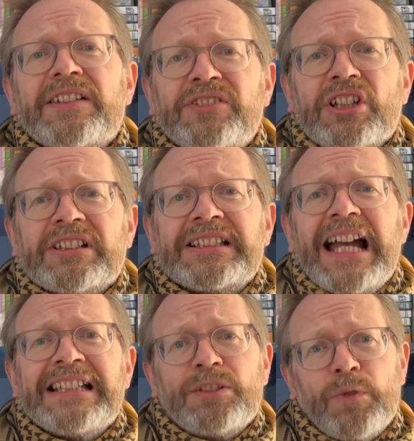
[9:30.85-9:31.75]
of
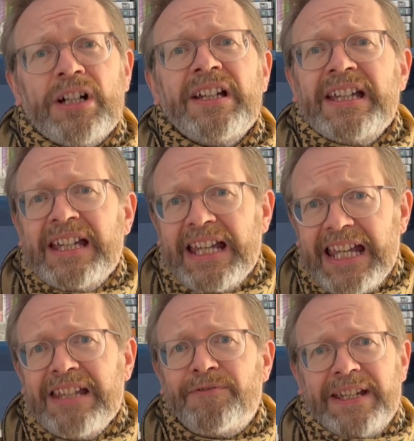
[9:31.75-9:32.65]
success were
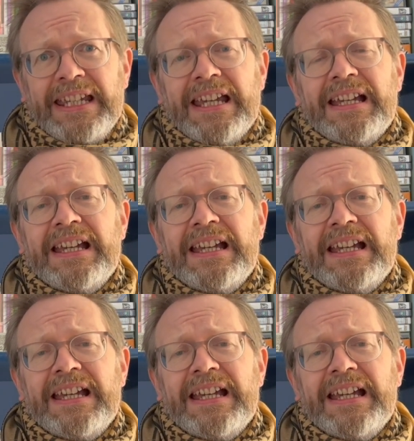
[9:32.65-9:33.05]
iffy,